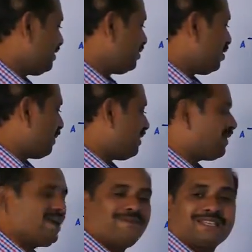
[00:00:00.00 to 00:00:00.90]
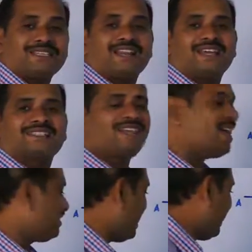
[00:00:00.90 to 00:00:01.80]
2 by 5 means less
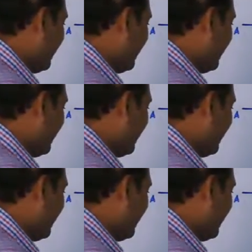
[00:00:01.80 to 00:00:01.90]
than 30